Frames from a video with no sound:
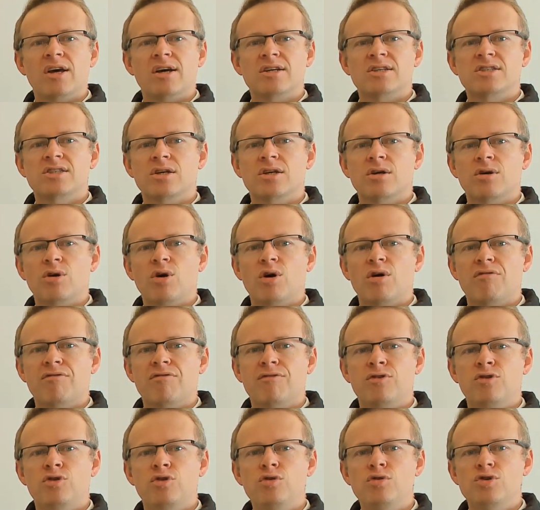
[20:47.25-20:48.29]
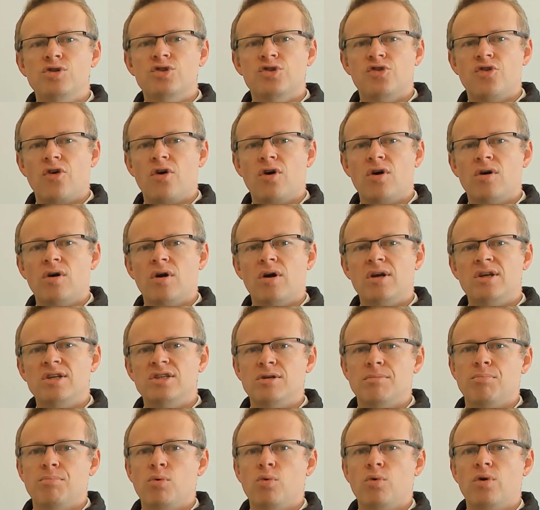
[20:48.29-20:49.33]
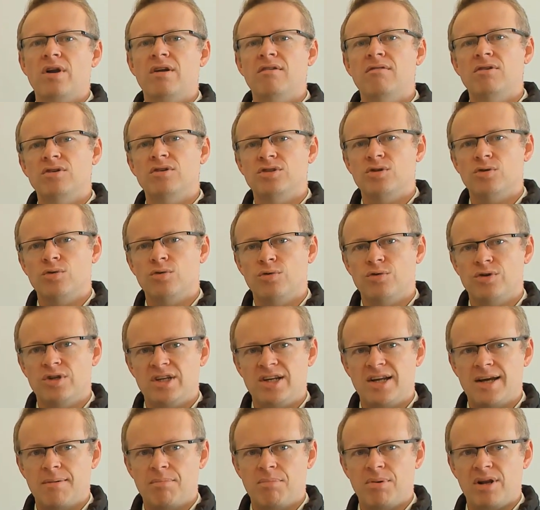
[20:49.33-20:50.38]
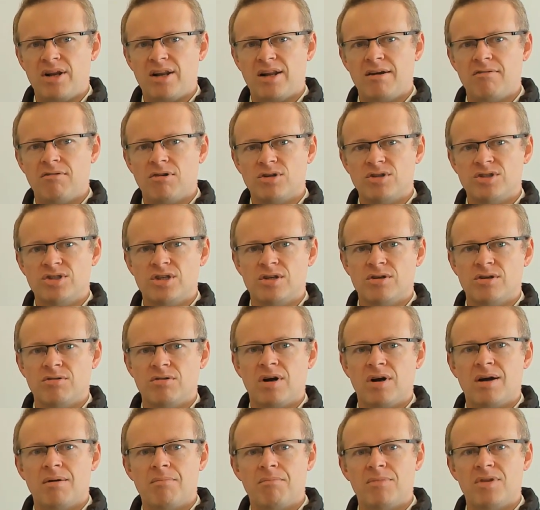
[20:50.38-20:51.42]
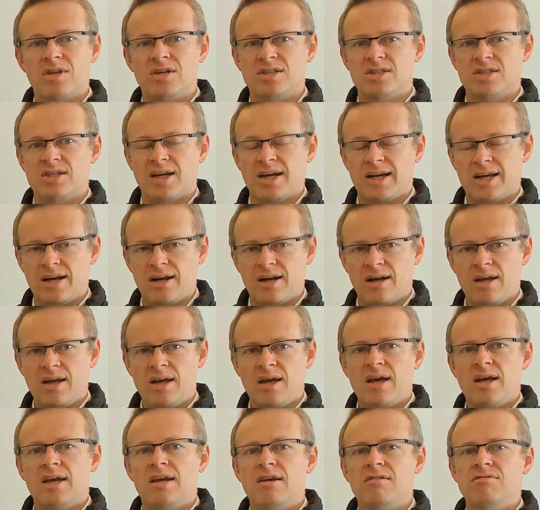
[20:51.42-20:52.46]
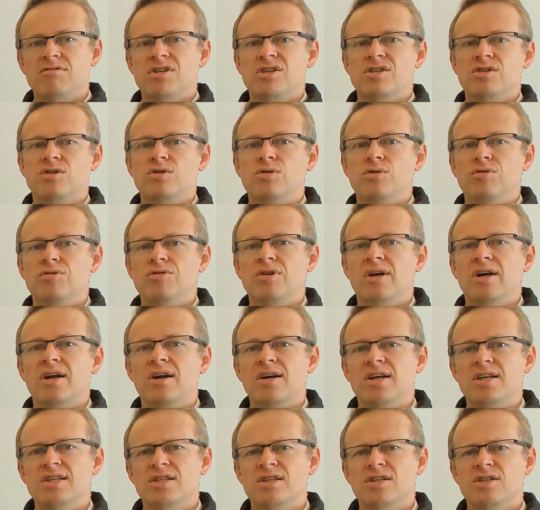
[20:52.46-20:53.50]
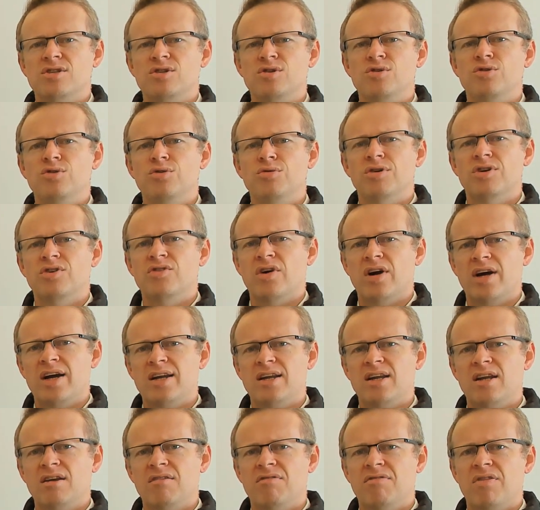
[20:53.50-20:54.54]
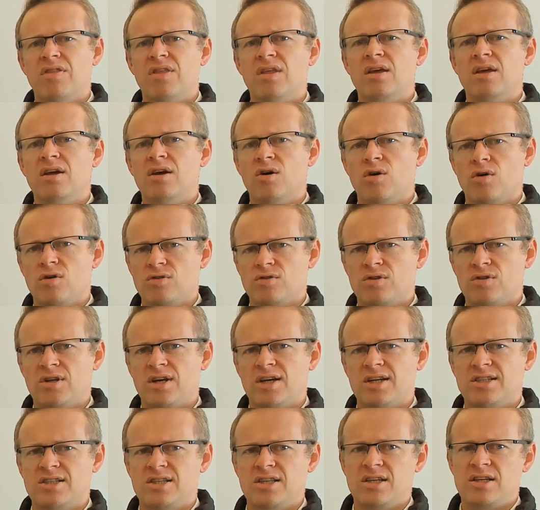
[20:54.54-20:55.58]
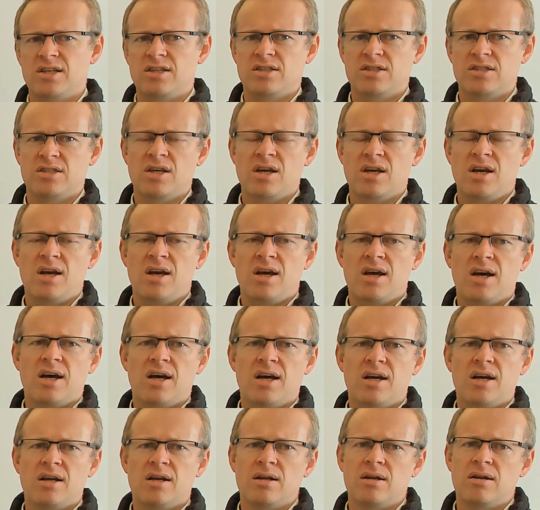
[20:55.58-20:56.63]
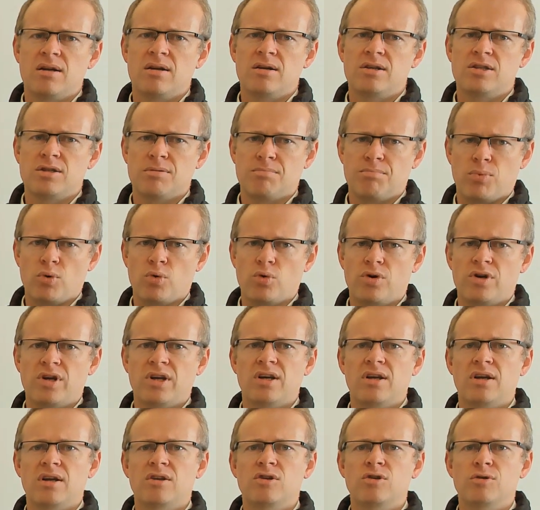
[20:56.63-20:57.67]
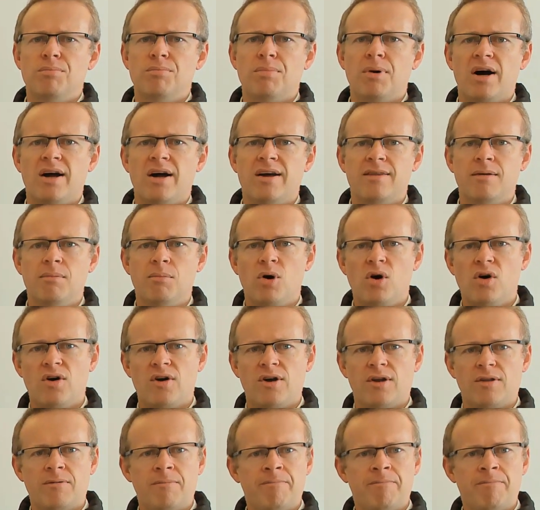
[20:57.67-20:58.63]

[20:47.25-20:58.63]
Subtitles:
So you have 2 strong support levels, or DiNapoli levels. So this again gives us good reasons to do a trade if the context is supporting to buy the market.